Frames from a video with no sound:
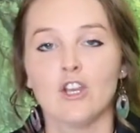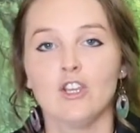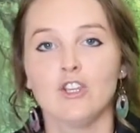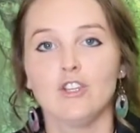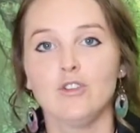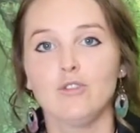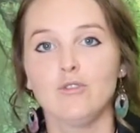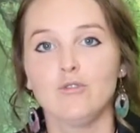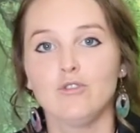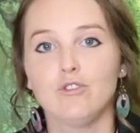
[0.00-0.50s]

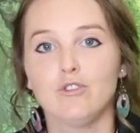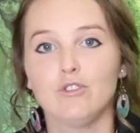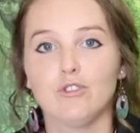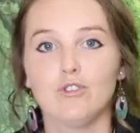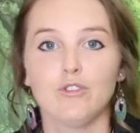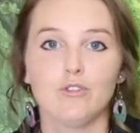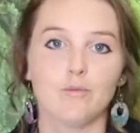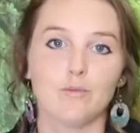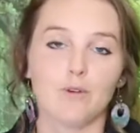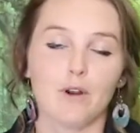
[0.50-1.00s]
you
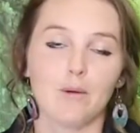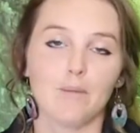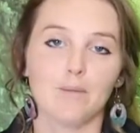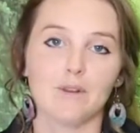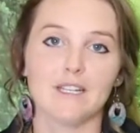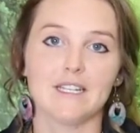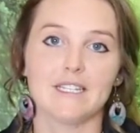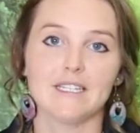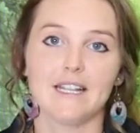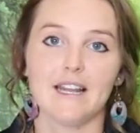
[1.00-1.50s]
do
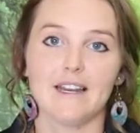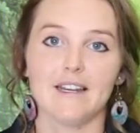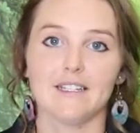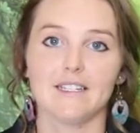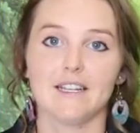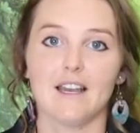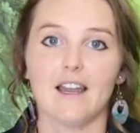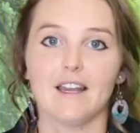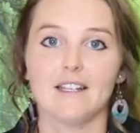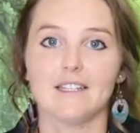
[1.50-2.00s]
properly
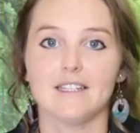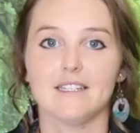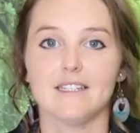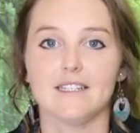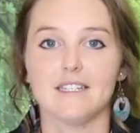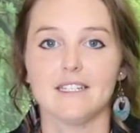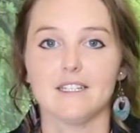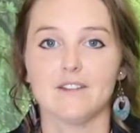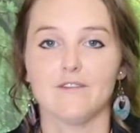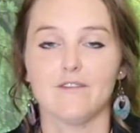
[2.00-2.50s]
sanitize and
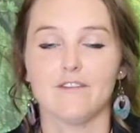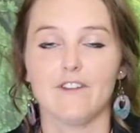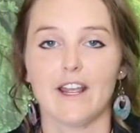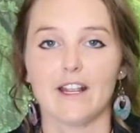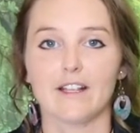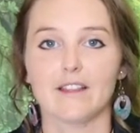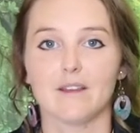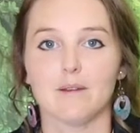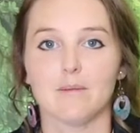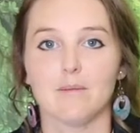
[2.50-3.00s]

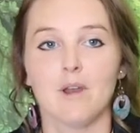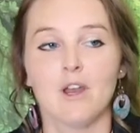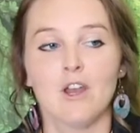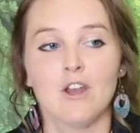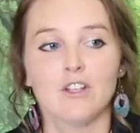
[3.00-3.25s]
disinfect them.